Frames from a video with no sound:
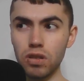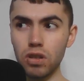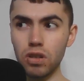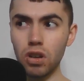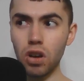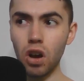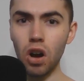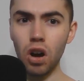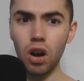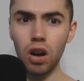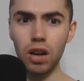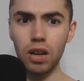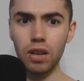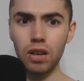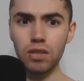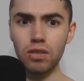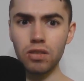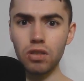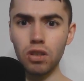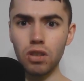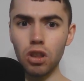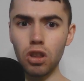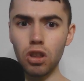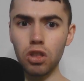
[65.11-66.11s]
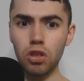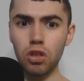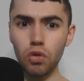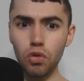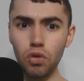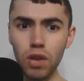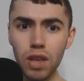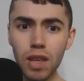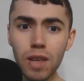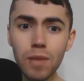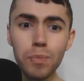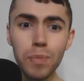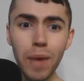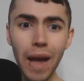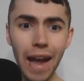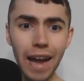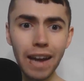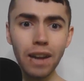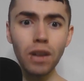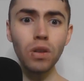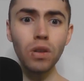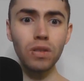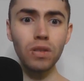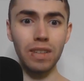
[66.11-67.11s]
caused 3
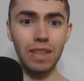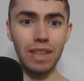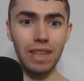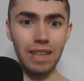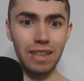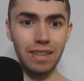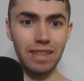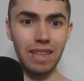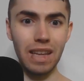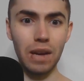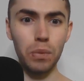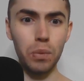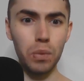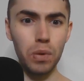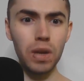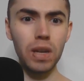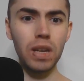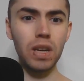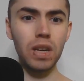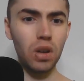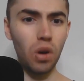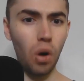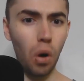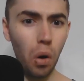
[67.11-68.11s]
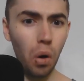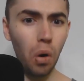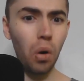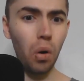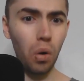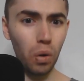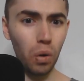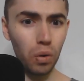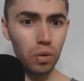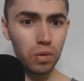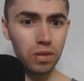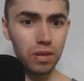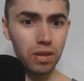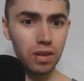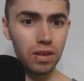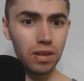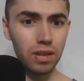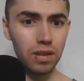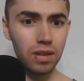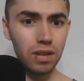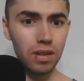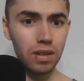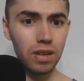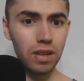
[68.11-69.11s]
penalties that weren't called
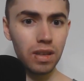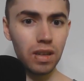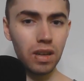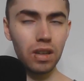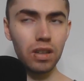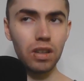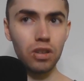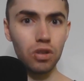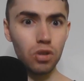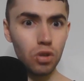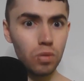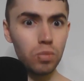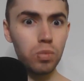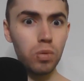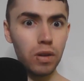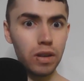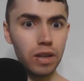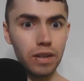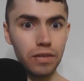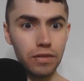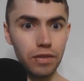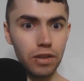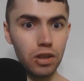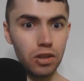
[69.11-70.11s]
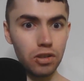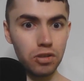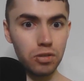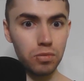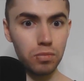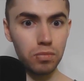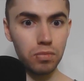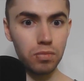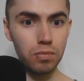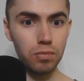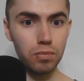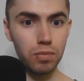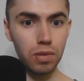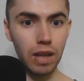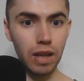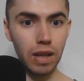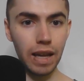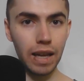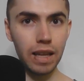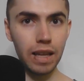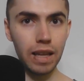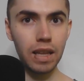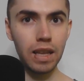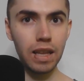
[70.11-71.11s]
on the 2-point conversion play.